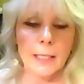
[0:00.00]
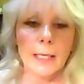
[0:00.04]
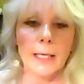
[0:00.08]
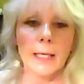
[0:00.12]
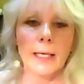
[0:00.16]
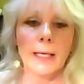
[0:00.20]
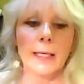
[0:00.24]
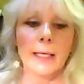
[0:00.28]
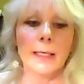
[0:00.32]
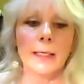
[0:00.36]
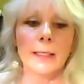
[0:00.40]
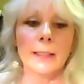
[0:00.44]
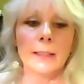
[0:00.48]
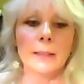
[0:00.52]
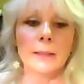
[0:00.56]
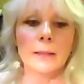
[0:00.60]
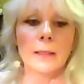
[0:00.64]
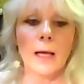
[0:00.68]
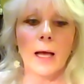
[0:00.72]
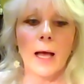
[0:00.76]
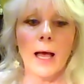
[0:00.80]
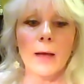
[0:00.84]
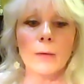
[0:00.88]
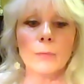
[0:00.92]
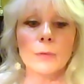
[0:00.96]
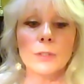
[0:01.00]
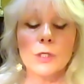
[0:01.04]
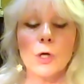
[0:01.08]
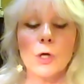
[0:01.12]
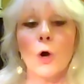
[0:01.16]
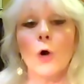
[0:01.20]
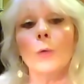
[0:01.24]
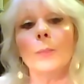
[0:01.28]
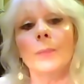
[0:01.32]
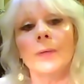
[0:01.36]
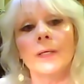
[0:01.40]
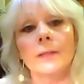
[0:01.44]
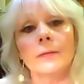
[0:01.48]
And I was
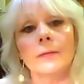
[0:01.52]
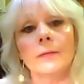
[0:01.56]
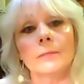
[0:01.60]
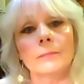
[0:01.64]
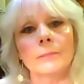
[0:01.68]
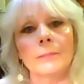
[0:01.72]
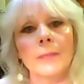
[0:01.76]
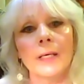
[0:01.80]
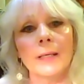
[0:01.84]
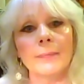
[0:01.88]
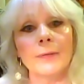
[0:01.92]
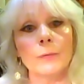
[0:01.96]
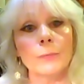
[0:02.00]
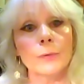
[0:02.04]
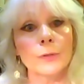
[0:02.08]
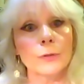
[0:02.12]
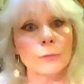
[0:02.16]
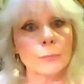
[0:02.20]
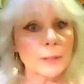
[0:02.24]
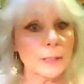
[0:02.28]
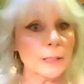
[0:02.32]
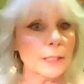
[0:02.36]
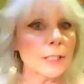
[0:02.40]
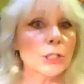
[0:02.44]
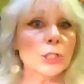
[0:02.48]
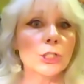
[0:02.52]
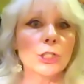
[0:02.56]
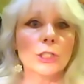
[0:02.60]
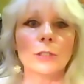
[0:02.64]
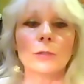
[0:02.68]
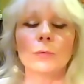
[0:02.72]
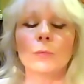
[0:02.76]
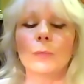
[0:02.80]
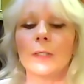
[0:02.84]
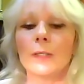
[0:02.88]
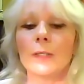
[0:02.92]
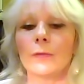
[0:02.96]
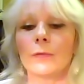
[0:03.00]
hoping maybe with
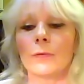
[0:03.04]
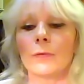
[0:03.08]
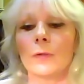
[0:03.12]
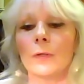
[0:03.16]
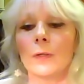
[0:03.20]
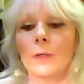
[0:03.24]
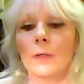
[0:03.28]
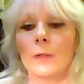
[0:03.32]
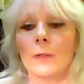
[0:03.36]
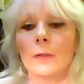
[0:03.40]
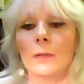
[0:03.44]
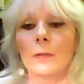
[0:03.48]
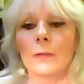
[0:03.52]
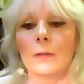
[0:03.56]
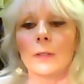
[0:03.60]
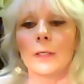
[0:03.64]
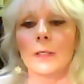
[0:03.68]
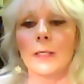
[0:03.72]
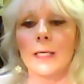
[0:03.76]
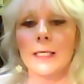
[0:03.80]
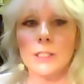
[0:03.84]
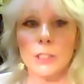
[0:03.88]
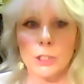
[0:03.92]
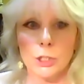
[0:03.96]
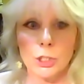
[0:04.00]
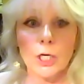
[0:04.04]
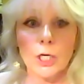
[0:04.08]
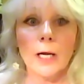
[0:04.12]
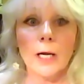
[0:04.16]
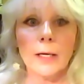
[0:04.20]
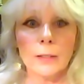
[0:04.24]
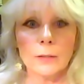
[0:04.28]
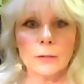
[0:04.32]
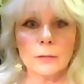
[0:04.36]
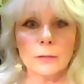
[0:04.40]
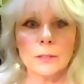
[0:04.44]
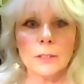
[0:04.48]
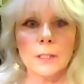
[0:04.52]
religion, as a
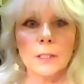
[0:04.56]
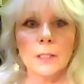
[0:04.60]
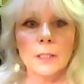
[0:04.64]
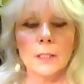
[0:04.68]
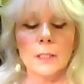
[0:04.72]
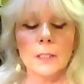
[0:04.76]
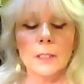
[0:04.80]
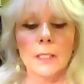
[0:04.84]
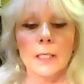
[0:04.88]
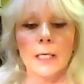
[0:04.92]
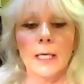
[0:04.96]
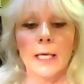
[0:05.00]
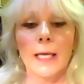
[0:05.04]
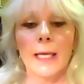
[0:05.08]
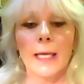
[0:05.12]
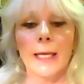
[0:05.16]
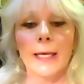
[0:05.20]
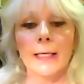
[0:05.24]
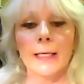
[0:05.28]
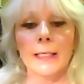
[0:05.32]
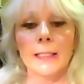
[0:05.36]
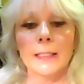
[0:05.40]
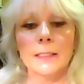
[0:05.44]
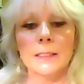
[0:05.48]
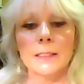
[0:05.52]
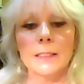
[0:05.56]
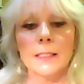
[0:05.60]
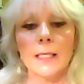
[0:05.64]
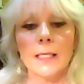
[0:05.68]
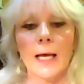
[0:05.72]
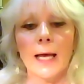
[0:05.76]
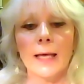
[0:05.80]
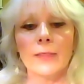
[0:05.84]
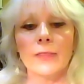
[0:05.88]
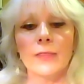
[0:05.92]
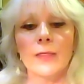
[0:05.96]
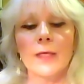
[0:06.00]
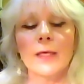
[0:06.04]
child. And
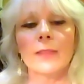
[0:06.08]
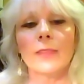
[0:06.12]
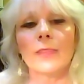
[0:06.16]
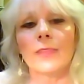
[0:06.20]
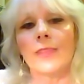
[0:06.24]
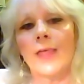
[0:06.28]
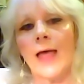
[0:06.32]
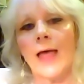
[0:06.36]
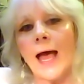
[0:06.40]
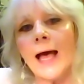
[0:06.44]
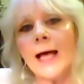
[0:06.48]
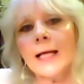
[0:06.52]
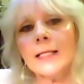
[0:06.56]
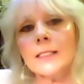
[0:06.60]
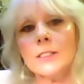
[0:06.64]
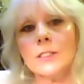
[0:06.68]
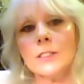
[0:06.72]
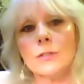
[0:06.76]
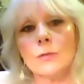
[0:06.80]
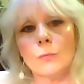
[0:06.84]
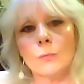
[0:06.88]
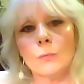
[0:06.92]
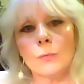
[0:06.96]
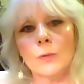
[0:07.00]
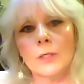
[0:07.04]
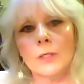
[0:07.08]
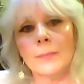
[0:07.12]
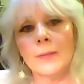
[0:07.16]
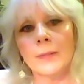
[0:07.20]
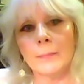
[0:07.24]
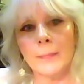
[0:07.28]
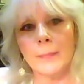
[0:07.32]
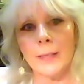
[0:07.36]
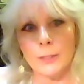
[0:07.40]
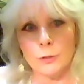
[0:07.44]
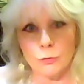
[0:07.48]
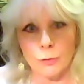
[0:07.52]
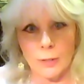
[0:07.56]
I think that's would have been
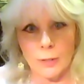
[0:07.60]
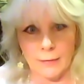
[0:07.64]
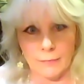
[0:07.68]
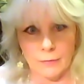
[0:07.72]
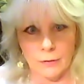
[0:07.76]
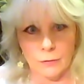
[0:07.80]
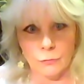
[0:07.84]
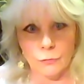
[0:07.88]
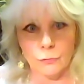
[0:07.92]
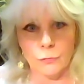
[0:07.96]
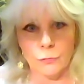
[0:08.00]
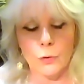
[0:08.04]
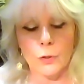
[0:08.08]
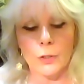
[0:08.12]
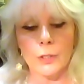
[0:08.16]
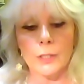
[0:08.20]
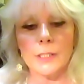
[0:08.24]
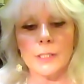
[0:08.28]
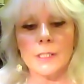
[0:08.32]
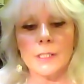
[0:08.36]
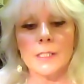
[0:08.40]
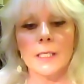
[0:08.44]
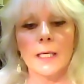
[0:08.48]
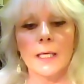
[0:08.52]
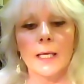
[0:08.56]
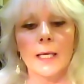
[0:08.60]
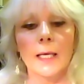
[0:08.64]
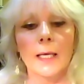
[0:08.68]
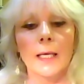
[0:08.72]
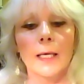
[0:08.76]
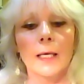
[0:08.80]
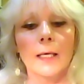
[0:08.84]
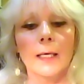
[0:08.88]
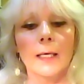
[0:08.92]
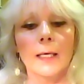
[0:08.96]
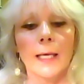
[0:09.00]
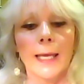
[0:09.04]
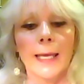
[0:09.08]
my driving force.
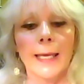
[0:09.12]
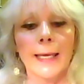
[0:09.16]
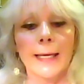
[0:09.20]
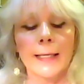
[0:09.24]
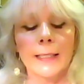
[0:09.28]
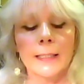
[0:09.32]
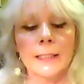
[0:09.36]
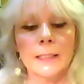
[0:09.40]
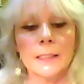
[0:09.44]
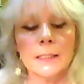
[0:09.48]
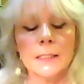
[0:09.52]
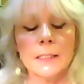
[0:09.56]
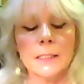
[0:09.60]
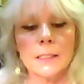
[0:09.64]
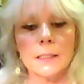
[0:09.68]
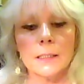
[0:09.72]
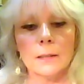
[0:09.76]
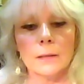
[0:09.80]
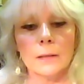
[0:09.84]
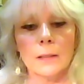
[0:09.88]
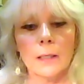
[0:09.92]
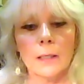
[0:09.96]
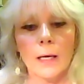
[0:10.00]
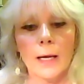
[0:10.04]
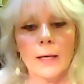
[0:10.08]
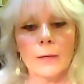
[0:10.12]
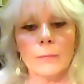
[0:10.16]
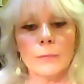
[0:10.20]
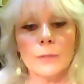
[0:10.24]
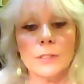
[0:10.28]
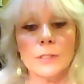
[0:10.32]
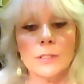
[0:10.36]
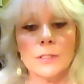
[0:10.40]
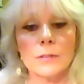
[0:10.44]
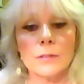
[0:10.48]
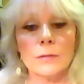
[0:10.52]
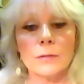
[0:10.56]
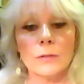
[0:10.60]
And I
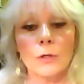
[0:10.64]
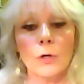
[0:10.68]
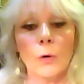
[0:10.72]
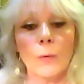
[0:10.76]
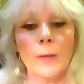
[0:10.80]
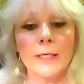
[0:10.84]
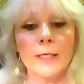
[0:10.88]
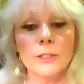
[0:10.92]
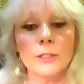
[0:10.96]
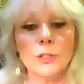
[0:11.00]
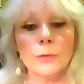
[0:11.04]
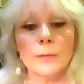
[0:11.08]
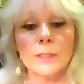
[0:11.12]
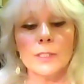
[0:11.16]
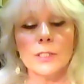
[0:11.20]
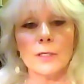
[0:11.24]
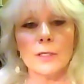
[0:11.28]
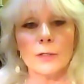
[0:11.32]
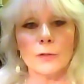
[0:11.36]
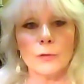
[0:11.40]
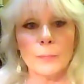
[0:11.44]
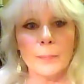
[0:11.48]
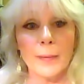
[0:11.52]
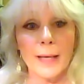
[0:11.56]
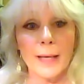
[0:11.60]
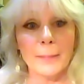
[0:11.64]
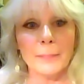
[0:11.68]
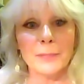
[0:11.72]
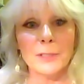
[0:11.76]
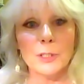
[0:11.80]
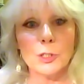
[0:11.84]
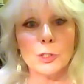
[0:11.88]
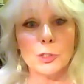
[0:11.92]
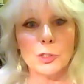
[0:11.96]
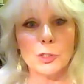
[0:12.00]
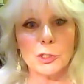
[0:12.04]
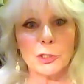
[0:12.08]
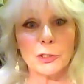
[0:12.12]
was going to a Southern
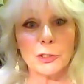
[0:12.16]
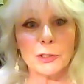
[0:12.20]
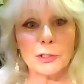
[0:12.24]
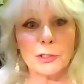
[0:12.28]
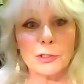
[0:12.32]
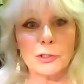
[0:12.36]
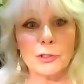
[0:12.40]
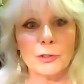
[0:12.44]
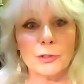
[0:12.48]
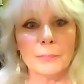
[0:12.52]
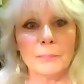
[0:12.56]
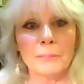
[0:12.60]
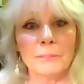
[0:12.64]
Baptist church